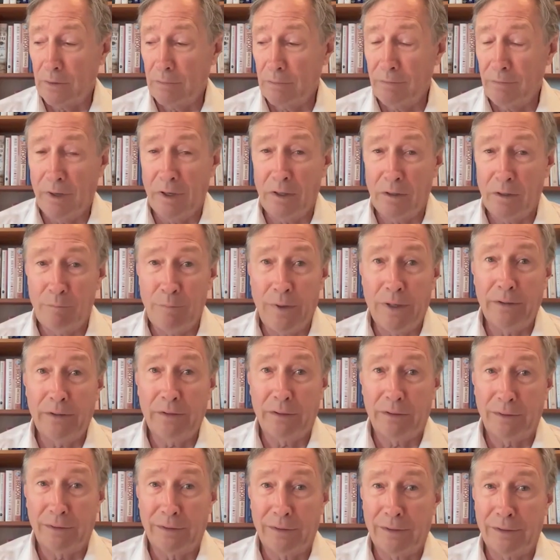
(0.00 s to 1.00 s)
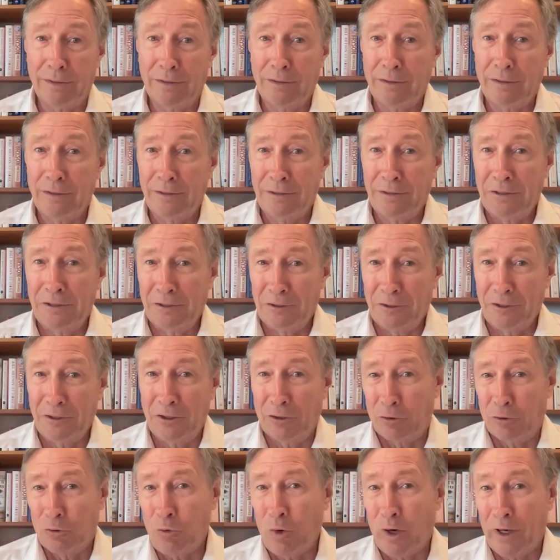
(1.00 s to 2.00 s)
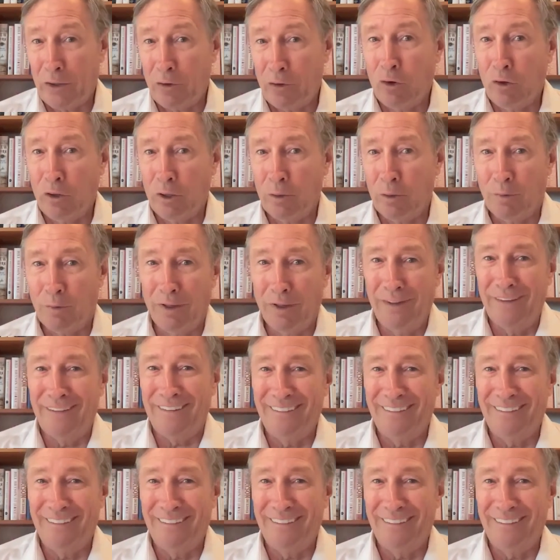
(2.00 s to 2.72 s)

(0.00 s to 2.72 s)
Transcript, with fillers: environmentally, you know, quite horrible.